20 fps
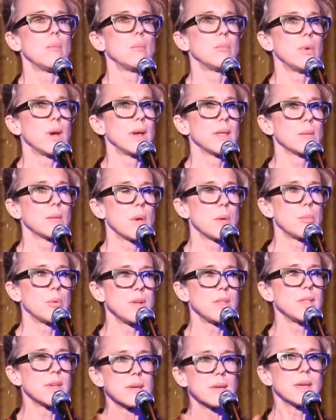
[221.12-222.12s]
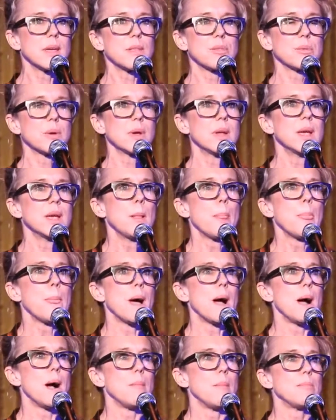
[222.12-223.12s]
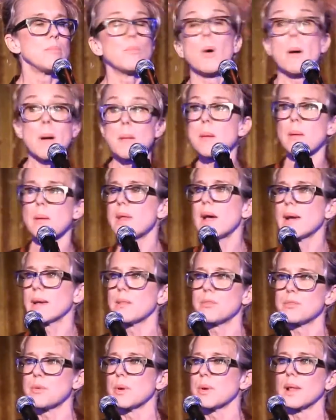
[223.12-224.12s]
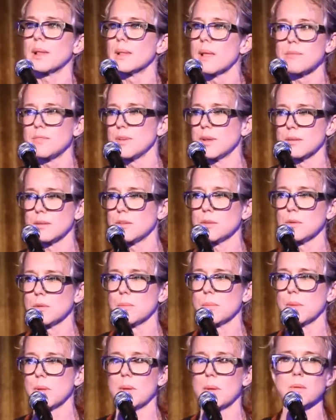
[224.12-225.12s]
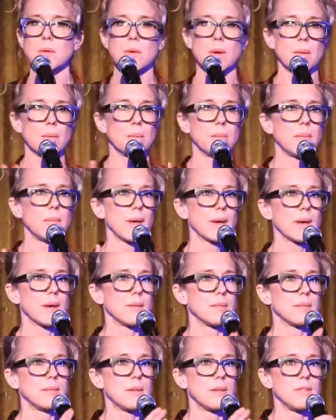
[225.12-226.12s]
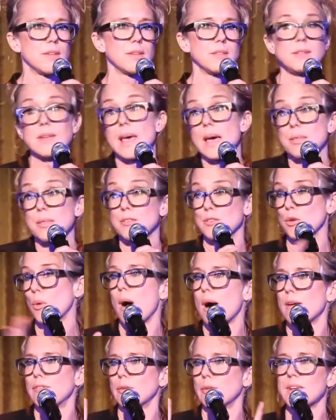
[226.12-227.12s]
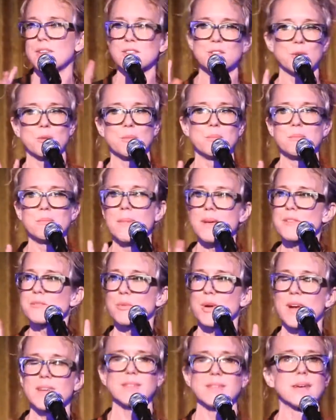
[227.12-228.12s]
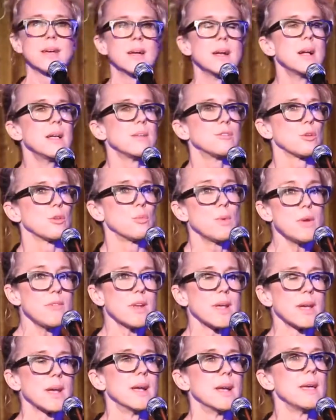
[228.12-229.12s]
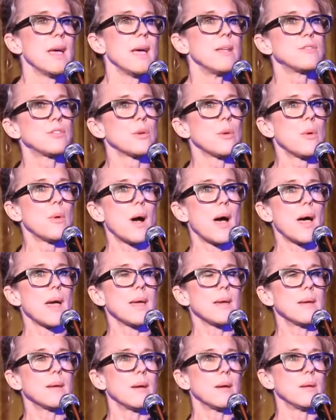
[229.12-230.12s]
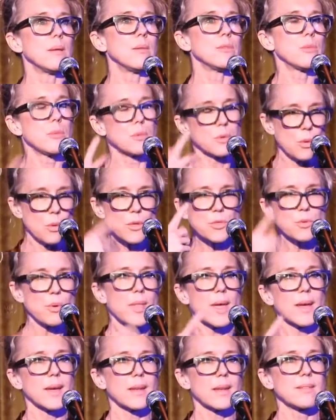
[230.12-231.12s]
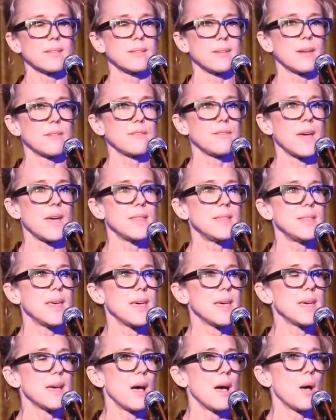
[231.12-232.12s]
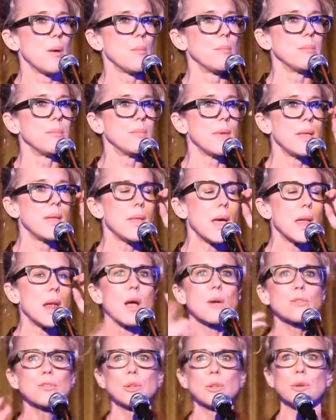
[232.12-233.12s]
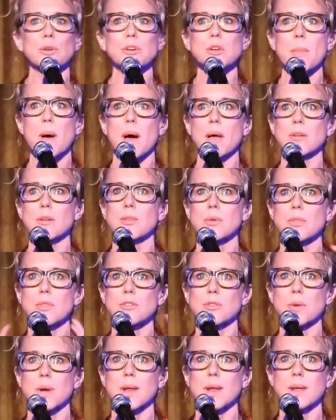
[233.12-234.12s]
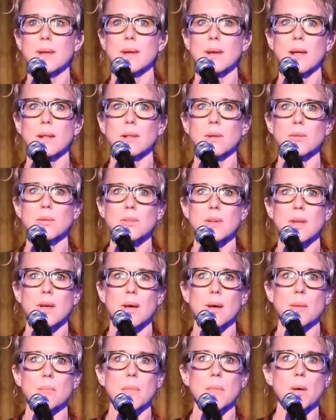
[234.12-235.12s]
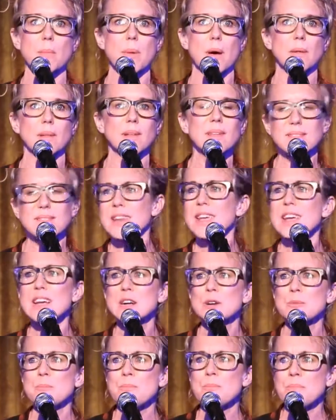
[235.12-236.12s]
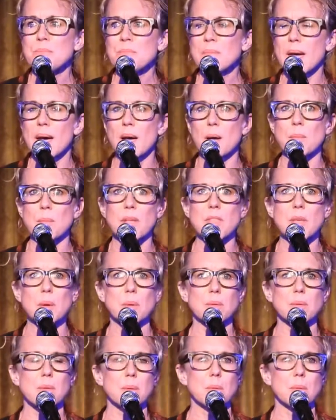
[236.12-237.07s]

regulate my breathing and get through it. But not get through it, I loved it too, but you know how that kind of stuff is. Death, it's so awful, yet so mesmerizing, so riveting. And so I sort of going through all that kind of stuff, and they, and I also learned about, during the training, I learned about listening, and they were